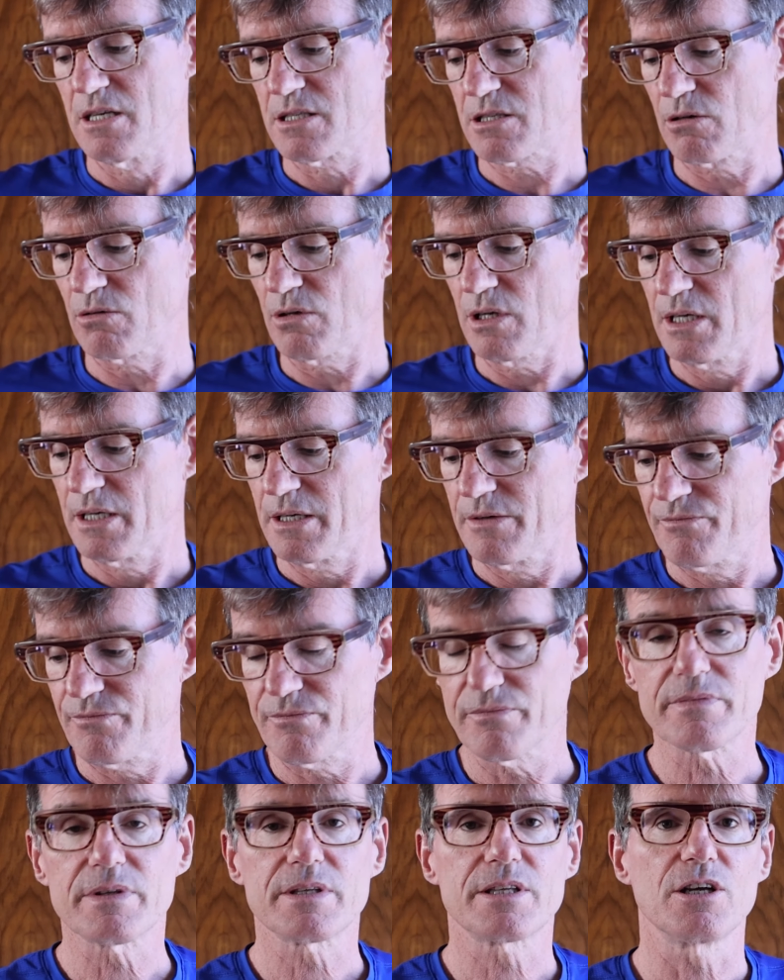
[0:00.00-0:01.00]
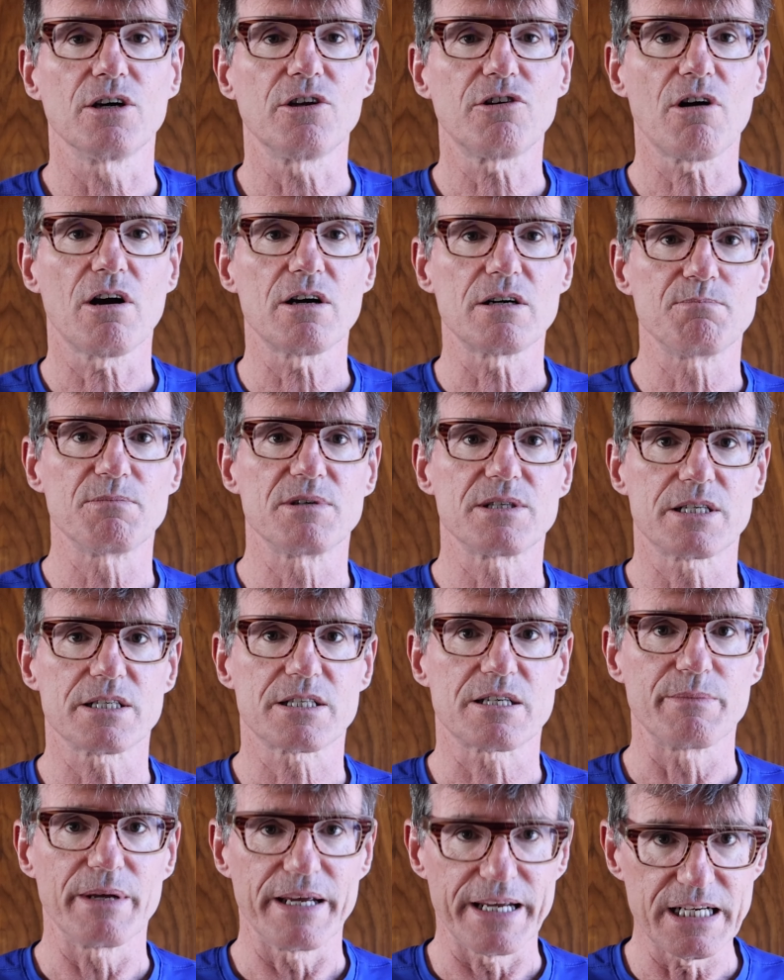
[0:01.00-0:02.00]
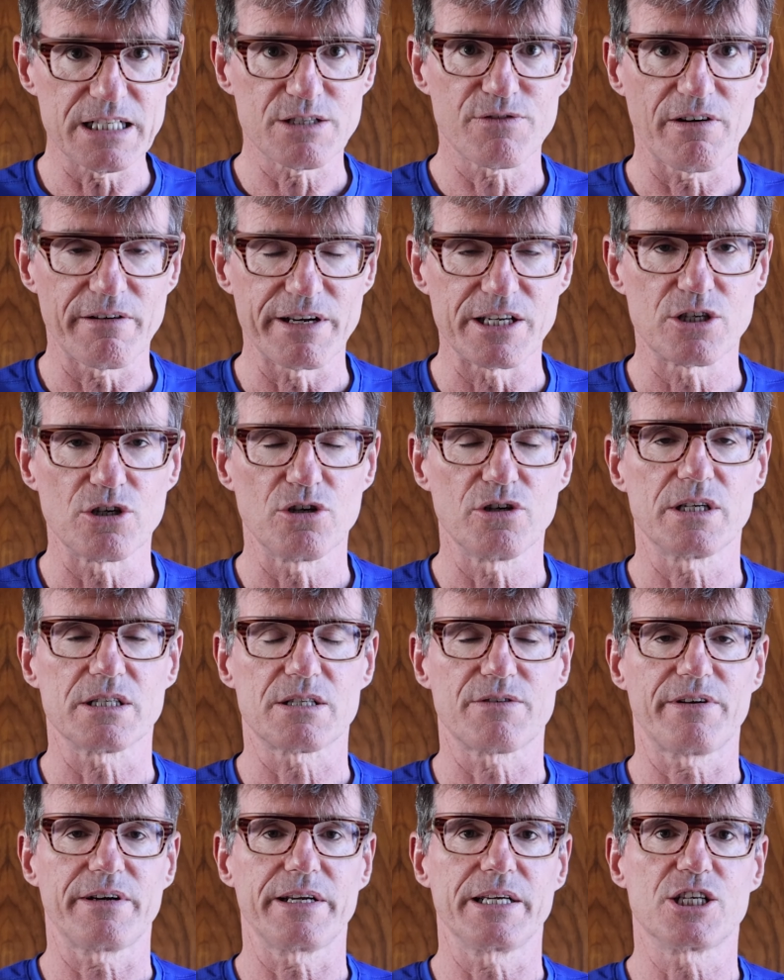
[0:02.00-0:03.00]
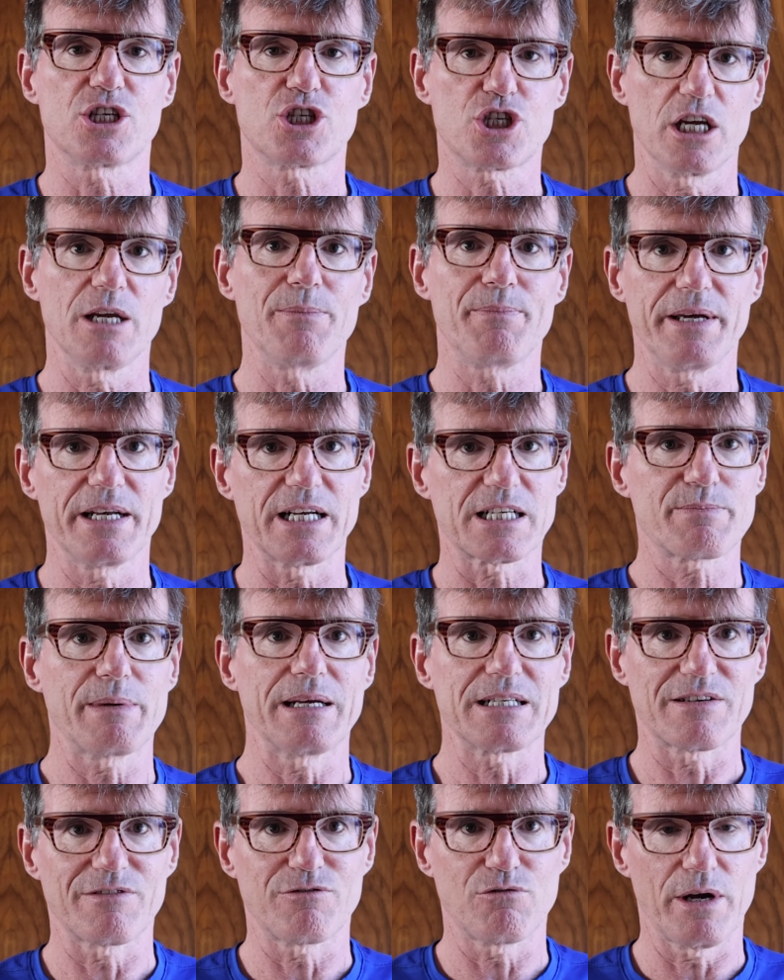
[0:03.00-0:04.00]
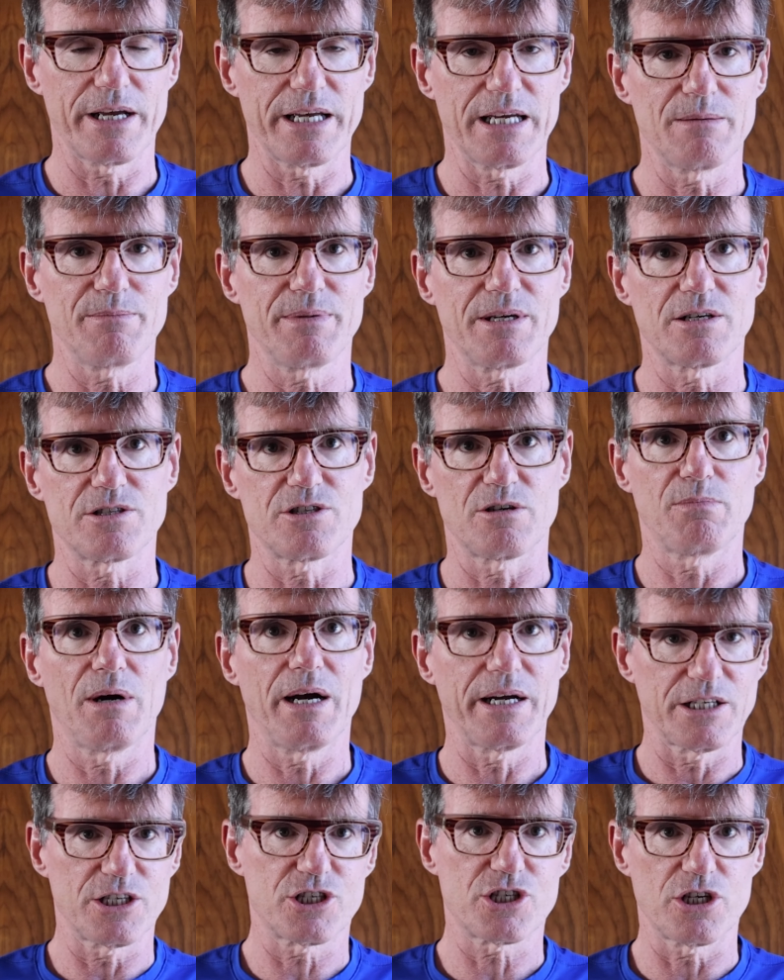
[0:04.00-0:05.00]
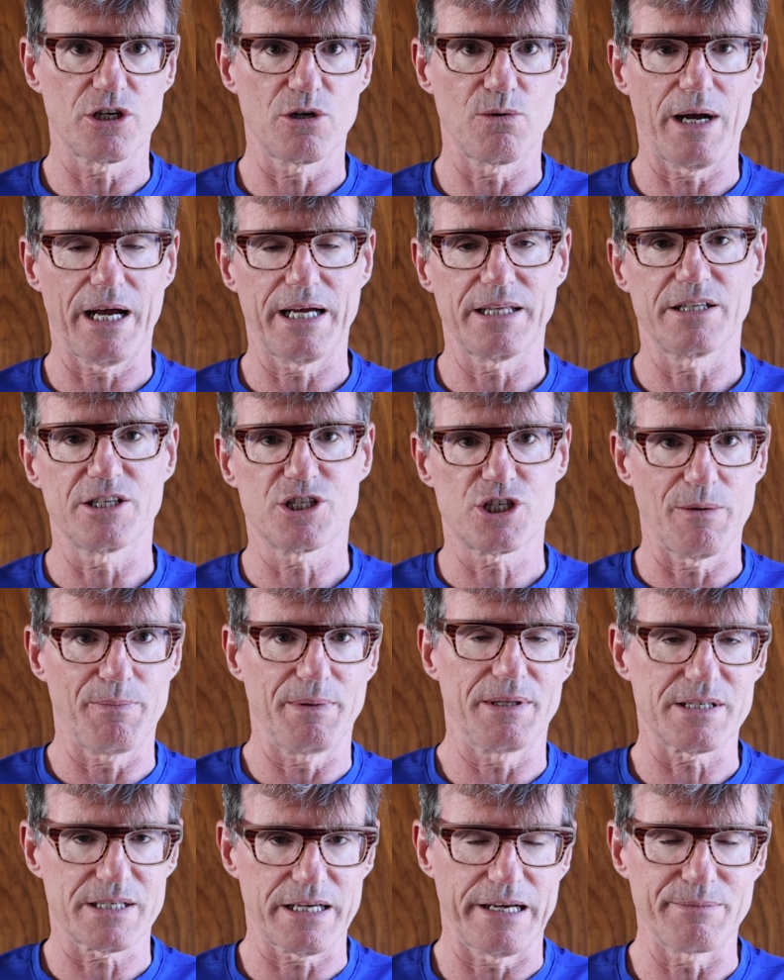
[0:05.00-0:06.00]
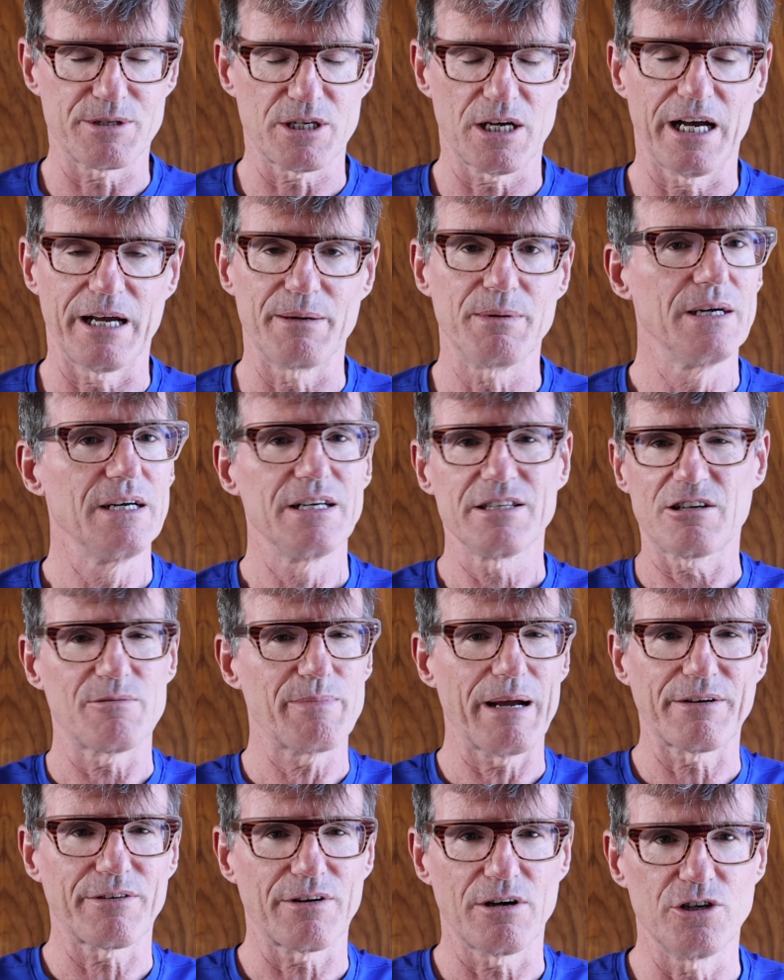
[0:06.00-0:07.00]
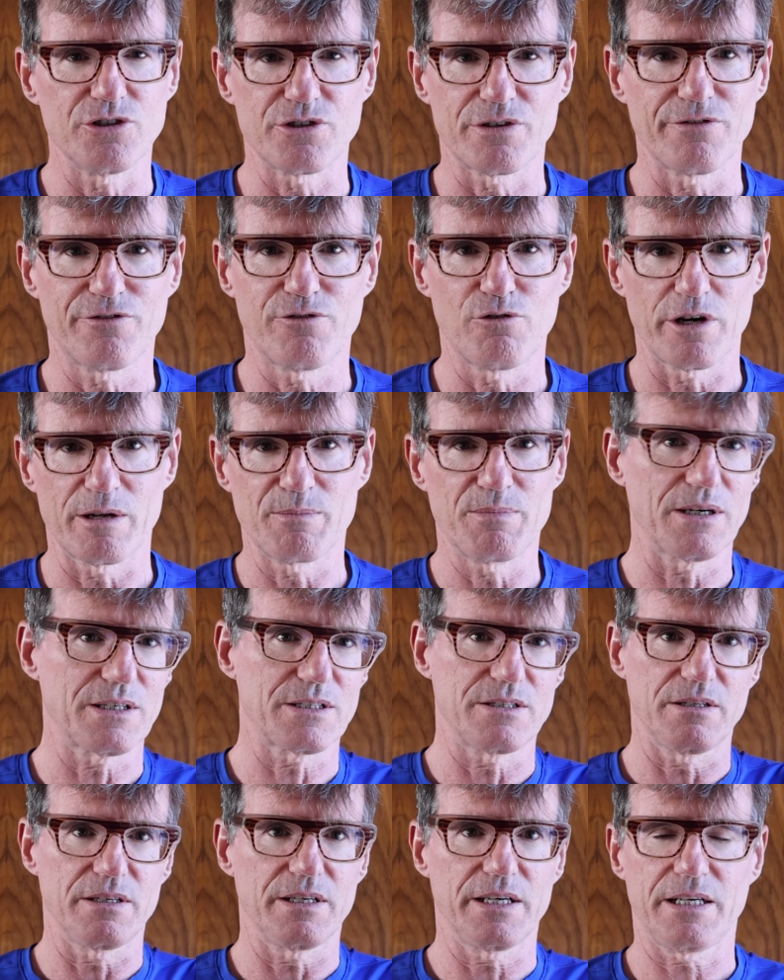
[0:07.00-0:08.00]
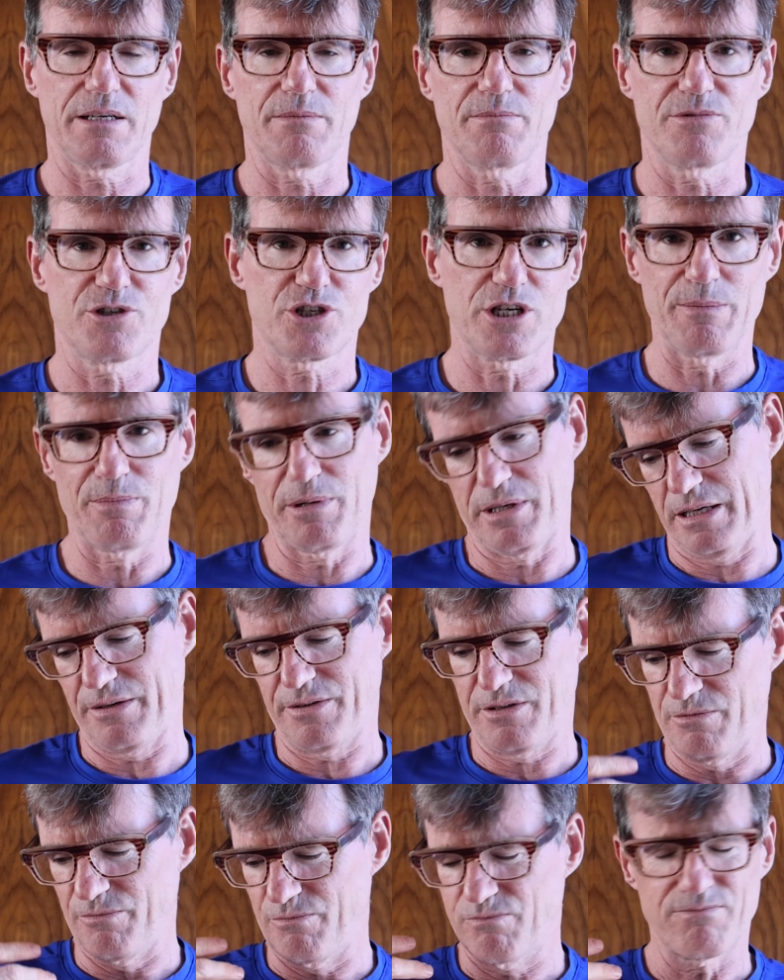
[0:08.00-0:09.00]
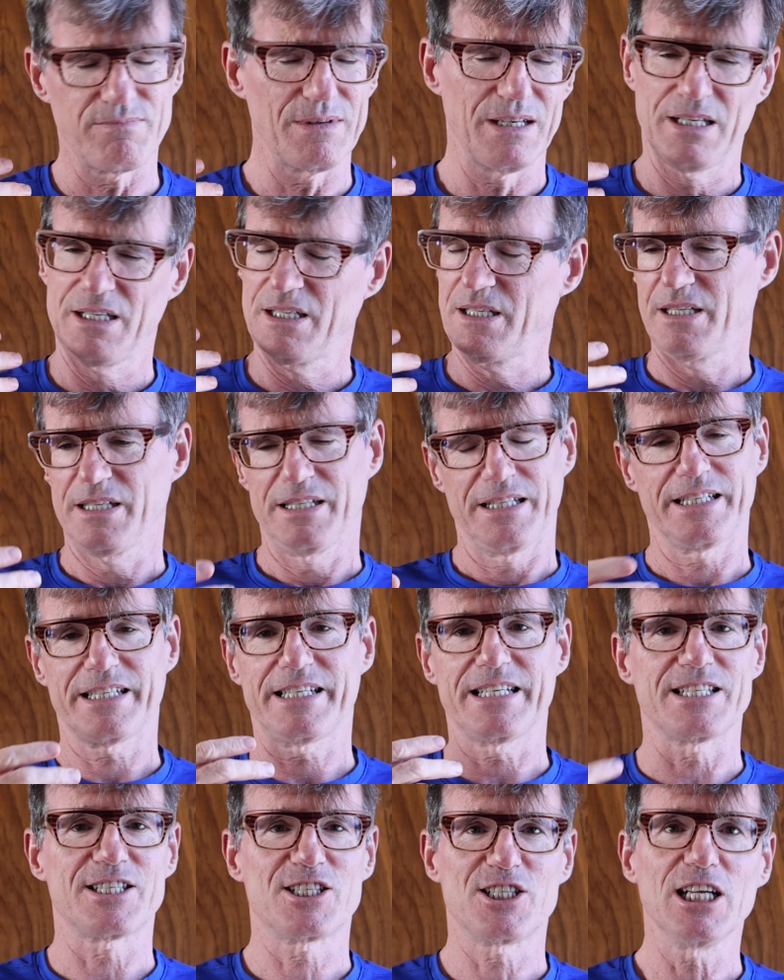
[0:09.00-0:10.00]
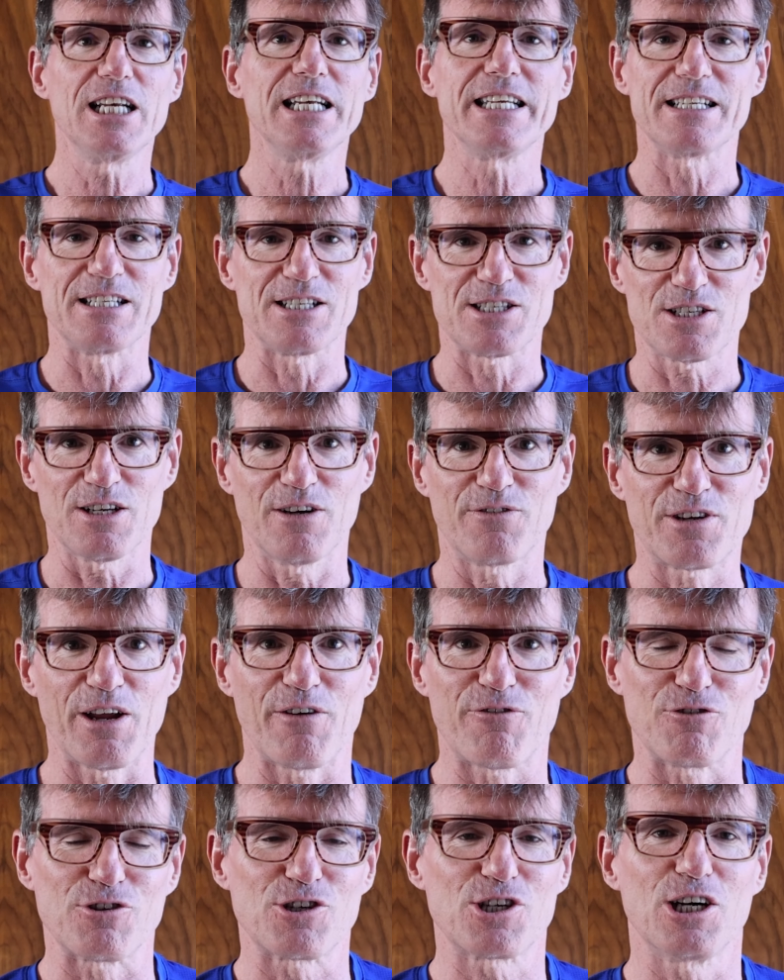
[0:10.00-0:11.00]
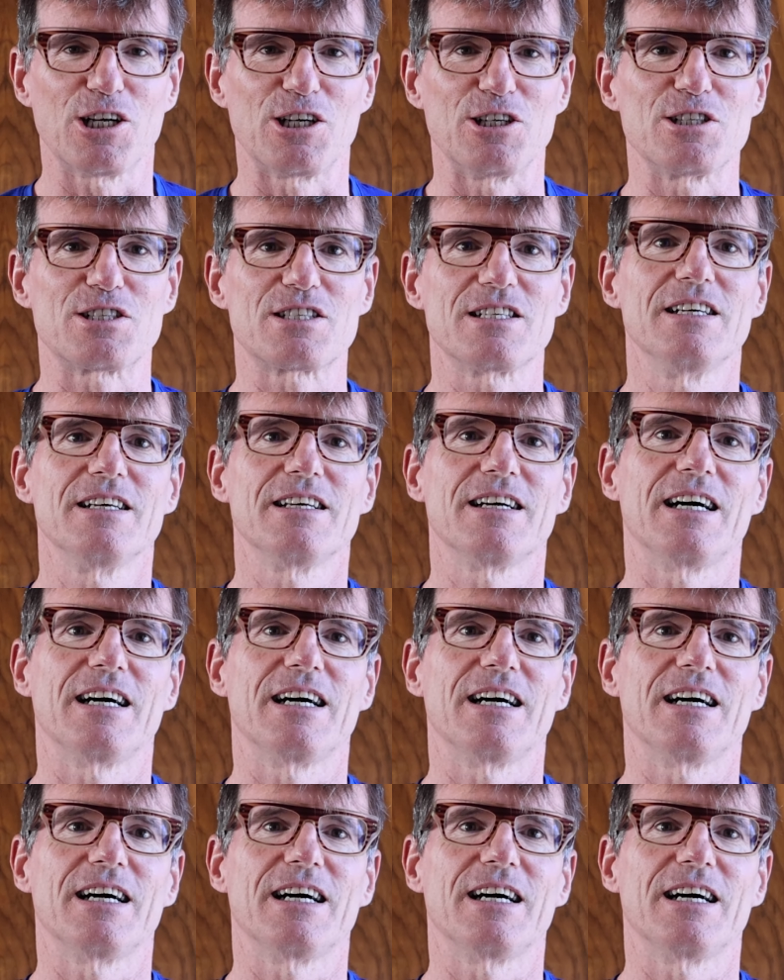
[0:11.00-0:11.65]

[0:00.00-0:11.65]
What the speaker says: So the Under Armour system is very good. It's a very cheap, inexpensive way in because you're buying the shoe and the chip at the same time. They're about 140 bucks. You can get them cheaper. They do gazillions of different colors.